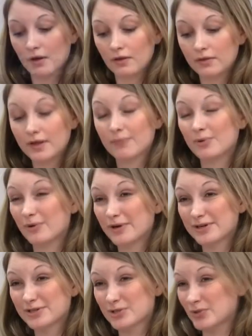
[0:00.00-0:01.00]
The
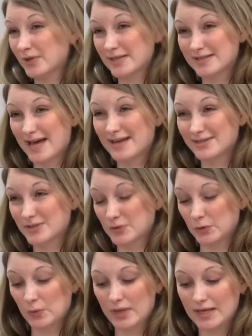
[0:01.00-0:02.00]
employer's choice as to
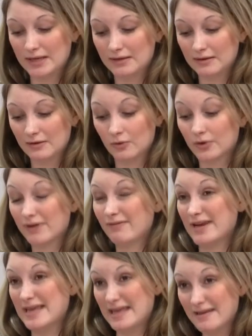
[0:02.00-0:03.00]
when or
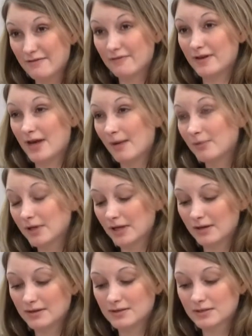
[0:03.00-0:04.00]
even if an
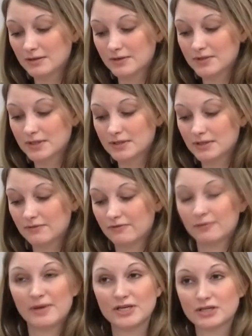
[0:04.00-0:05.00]
applicant discloses
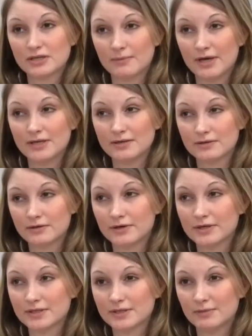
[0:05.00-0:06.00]
information about his or her
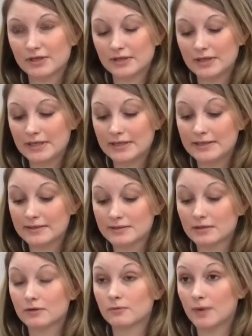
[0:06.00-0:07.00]
disability is
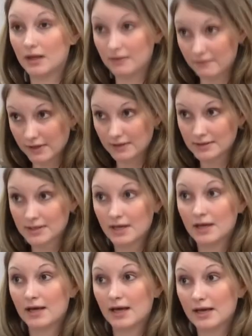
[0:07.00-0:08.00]
irrelevant.
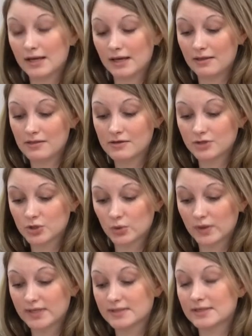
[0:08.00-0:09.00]
Again, the
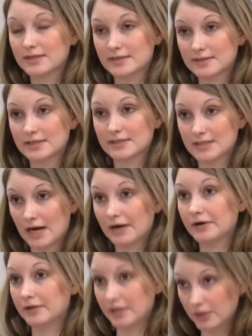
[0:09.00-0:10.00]
choice is
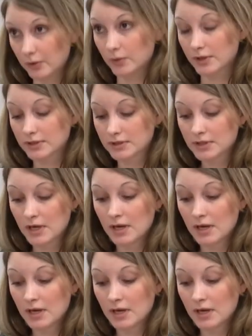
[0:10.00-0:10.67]
entirely yours.